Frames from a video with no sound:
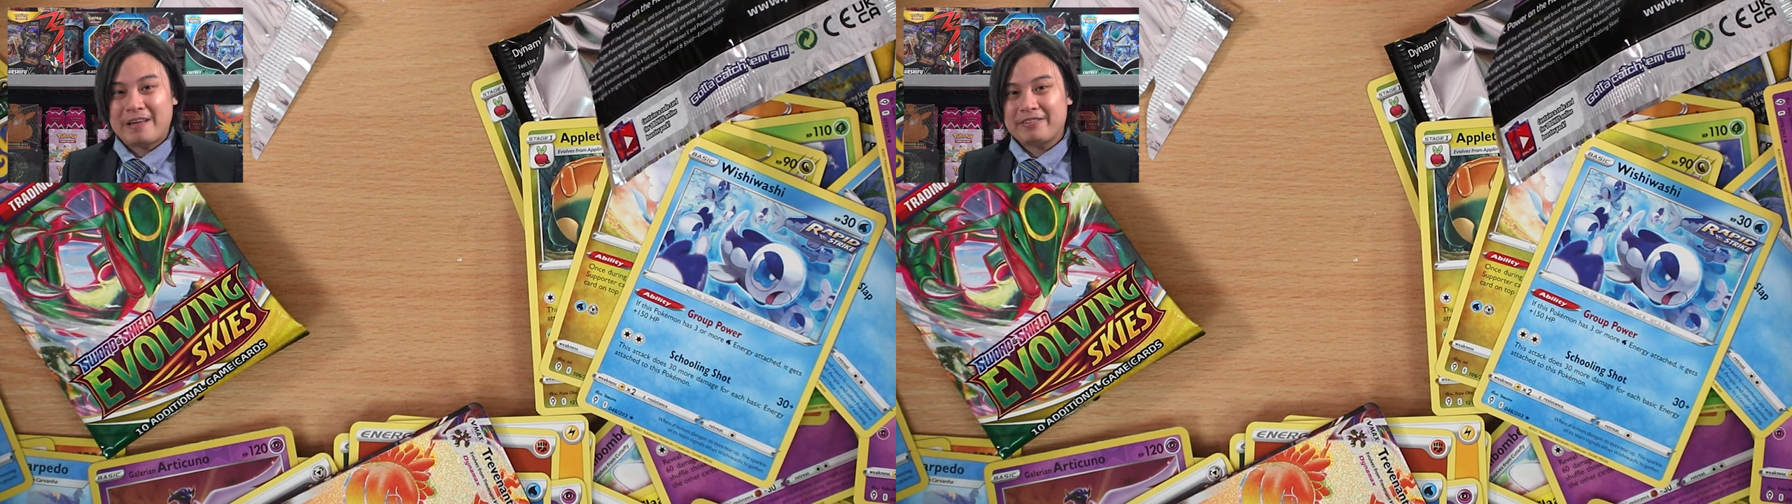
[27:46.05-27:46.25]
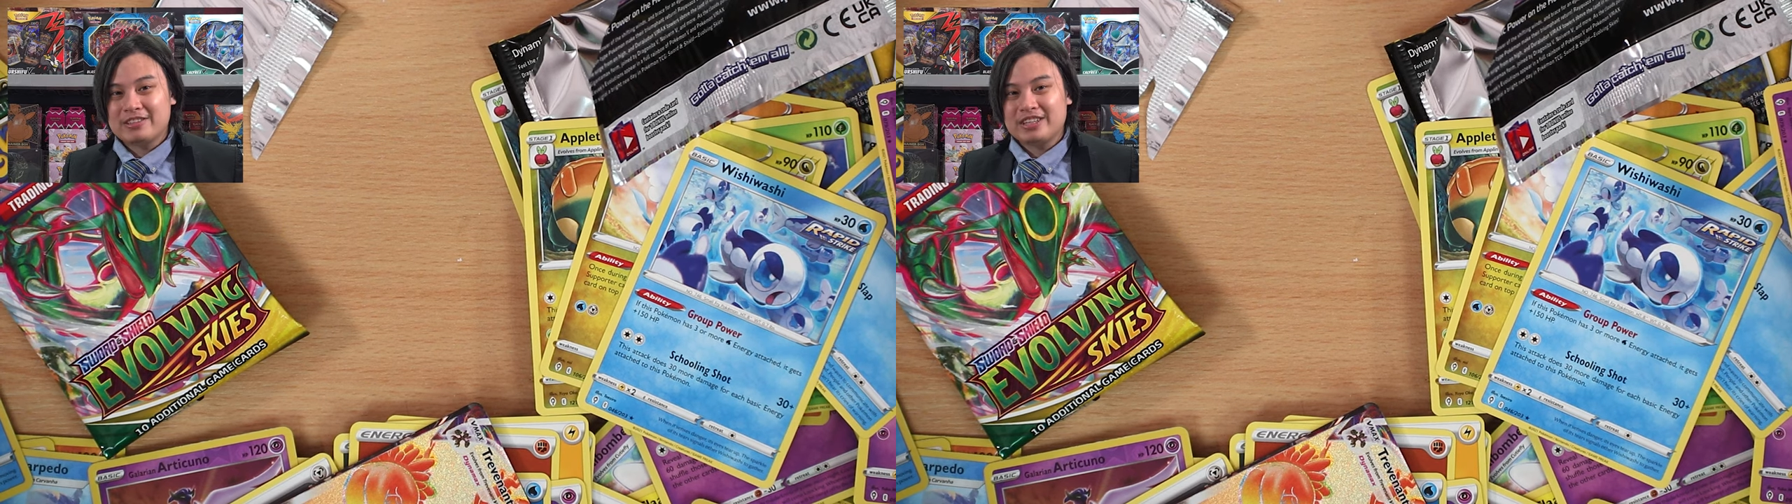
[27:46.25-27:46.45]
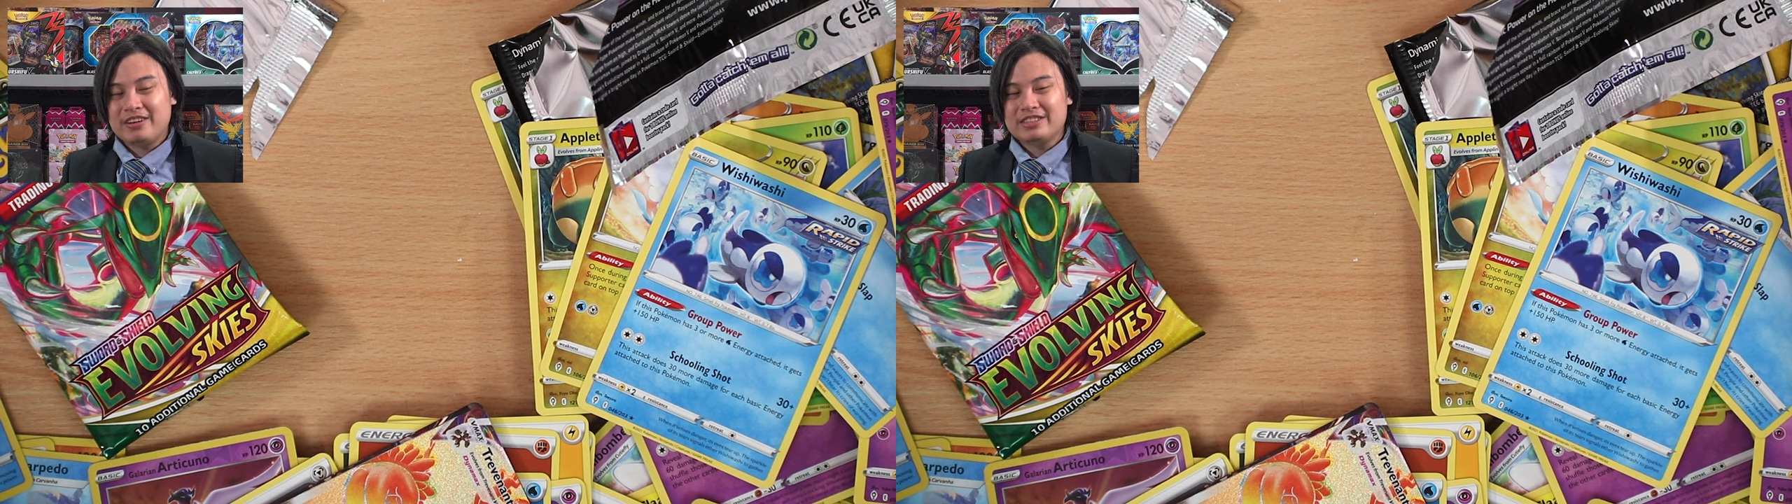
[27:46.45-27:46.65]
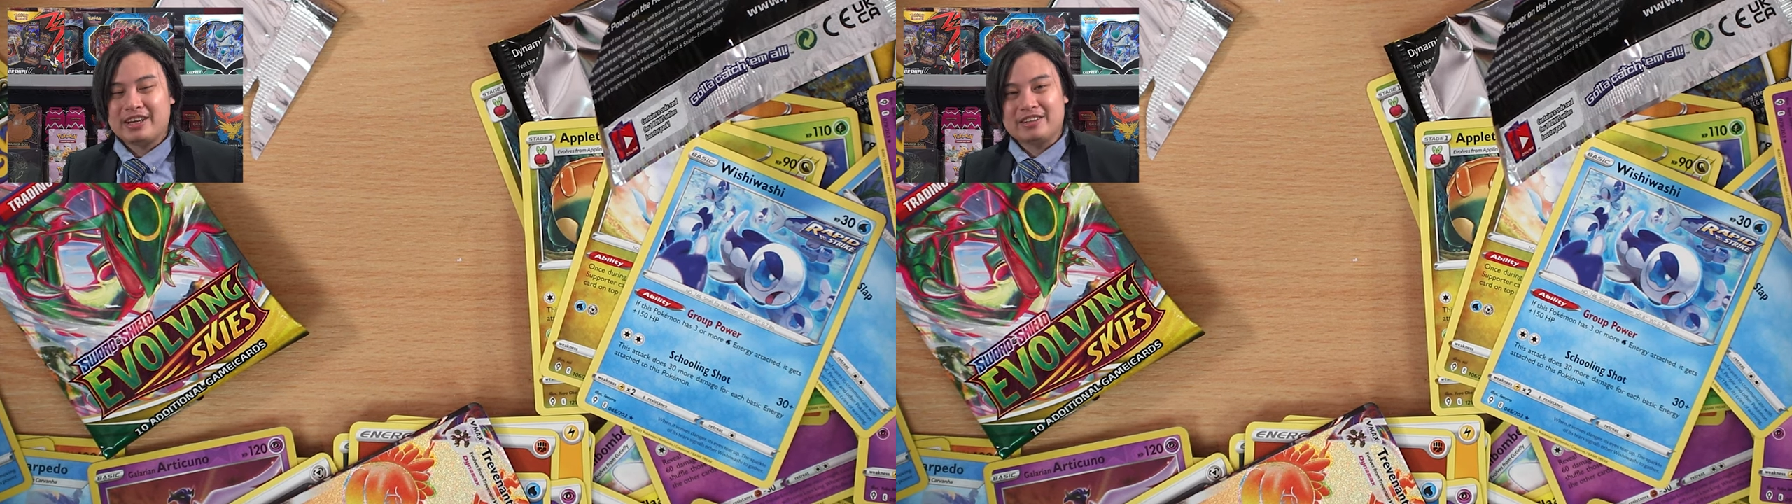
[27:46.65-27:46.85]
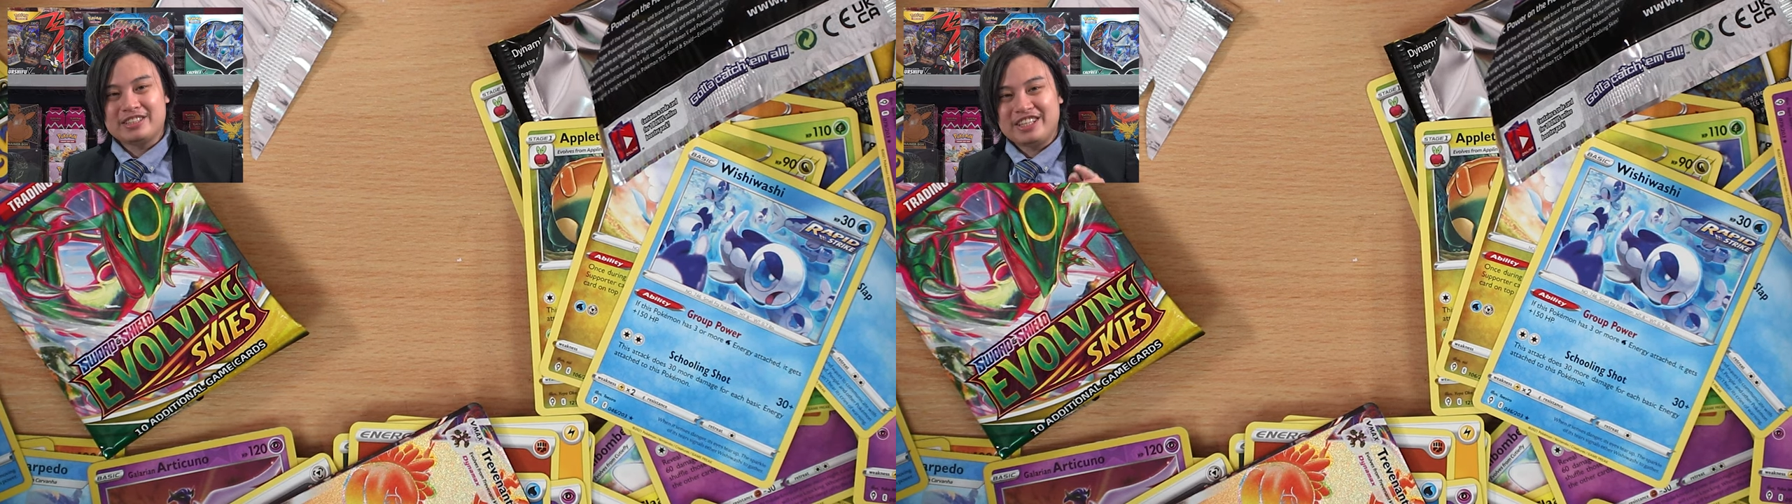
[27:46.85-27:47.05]
after yourselves,
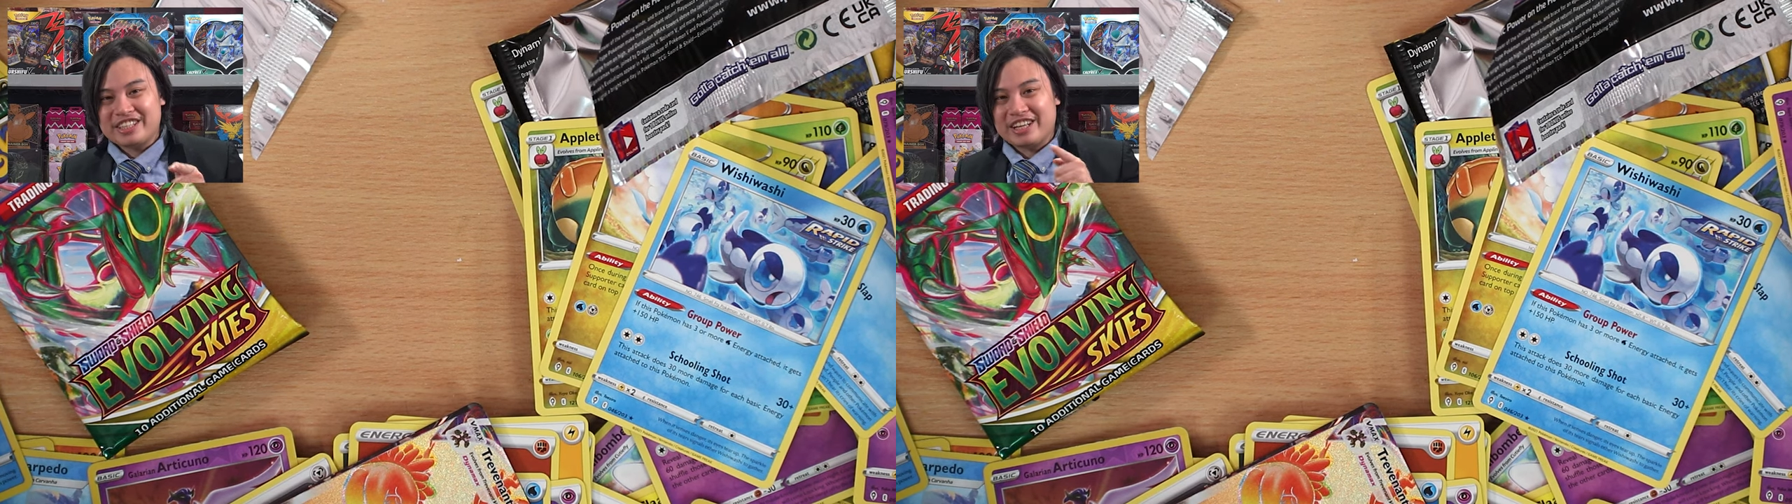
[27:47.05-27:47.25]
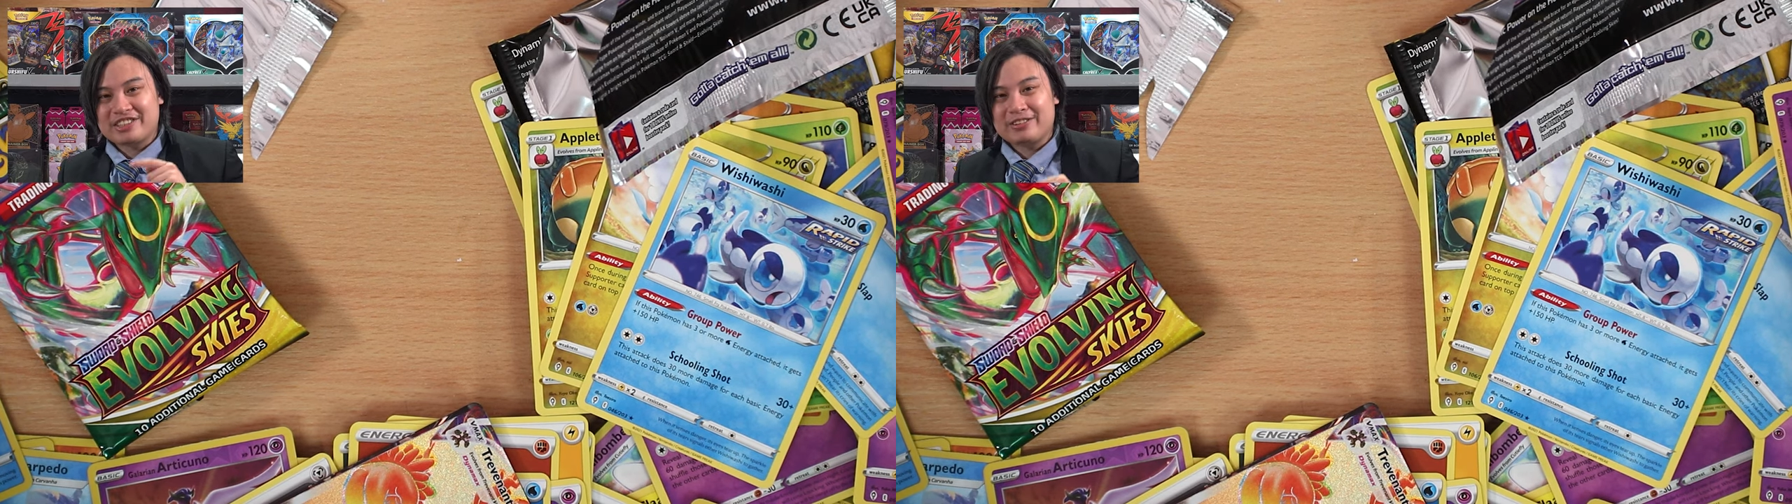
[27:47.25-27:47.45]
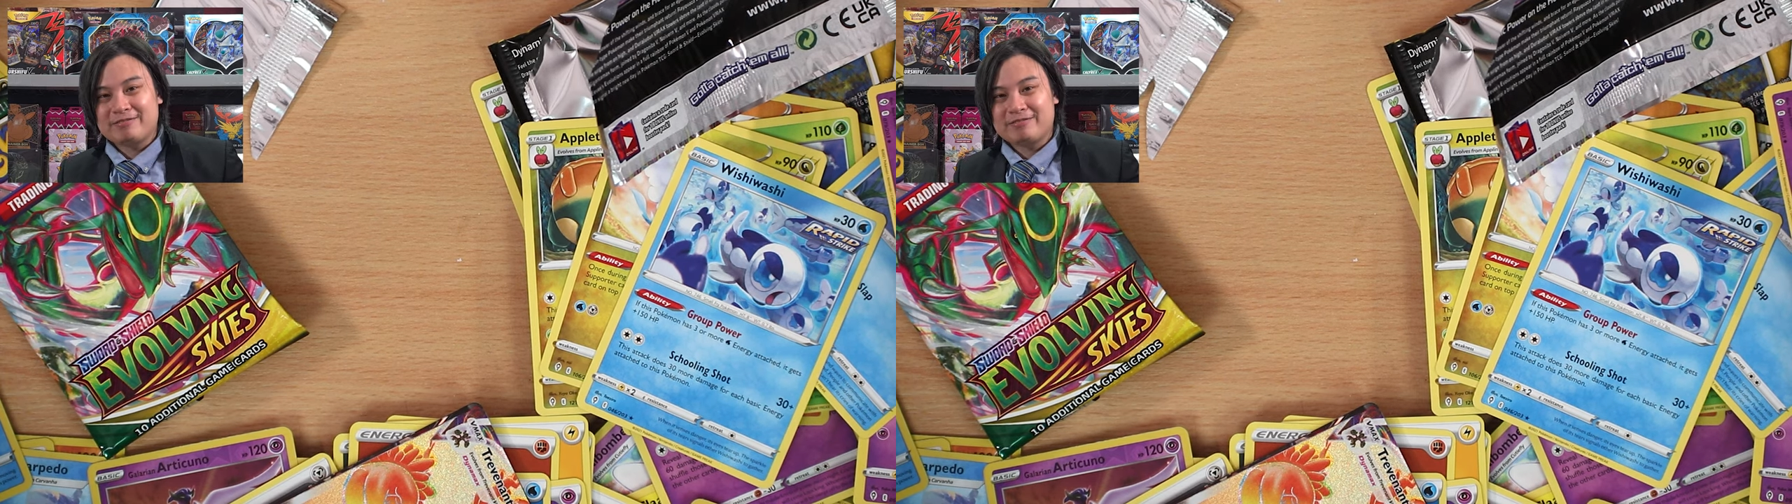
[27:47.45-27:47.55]
and I'll see you in the next